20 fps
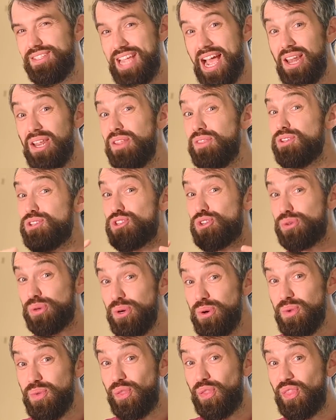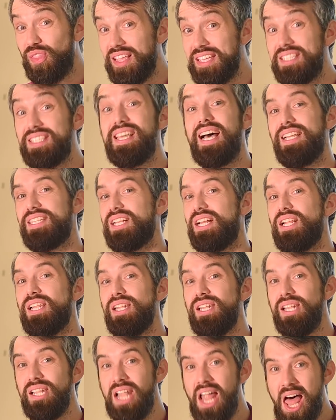Telling the truth is thus
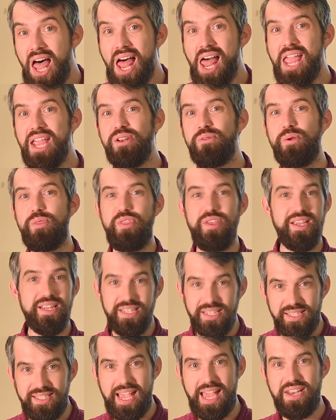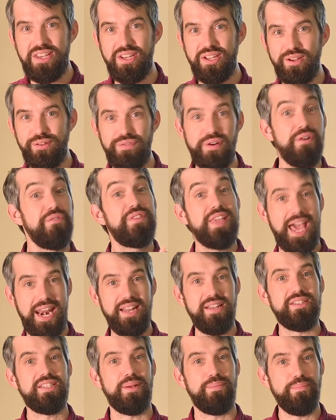aligned with the incentive of
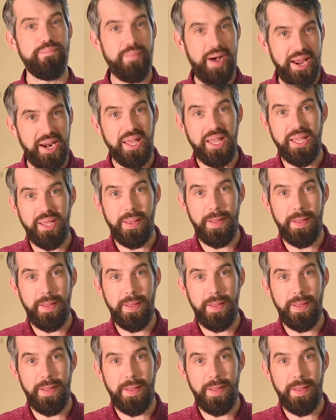getting some money.